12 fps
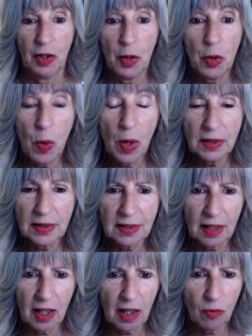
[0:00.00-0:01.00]
Who wants
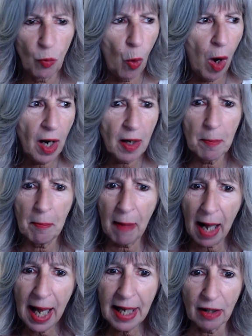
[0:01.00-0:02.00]
to walk a
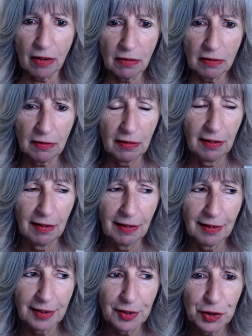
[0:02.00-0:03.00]
mile
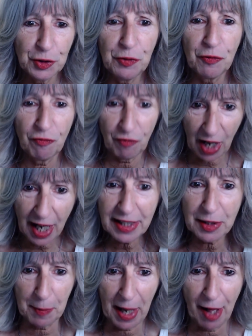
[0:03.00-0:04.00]
to
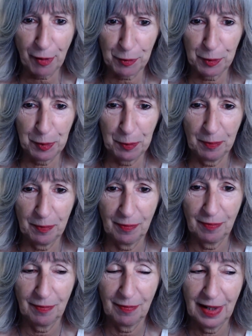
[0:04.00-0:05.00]
find a bathroom?
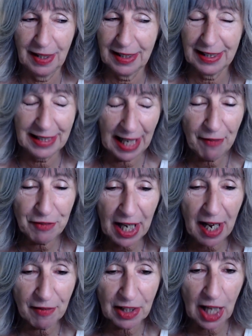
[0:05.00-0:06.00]
You'd have
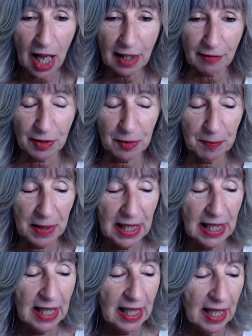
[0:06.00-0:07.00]
to have a lot of them.
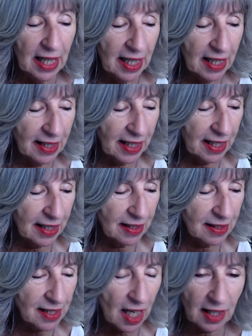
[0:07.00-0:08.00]
And
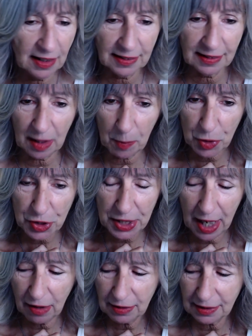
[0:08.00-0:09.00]
in Donna Summer's
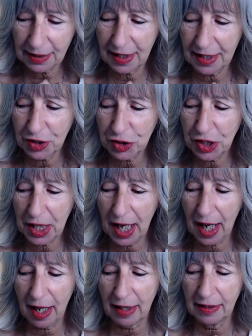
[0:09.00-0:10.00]
house, I think she
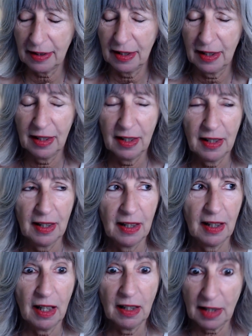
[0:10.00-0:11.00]
had
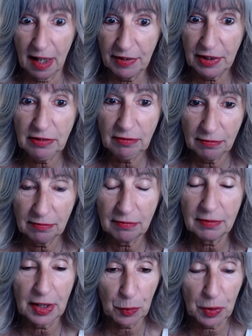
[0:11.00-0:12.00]
11.
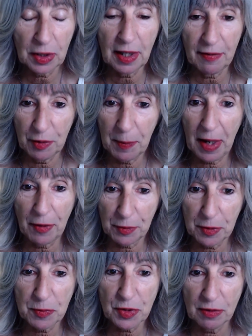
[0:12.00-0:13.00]
There were 11
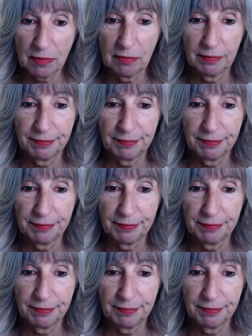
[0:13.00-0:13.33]
bathrooms.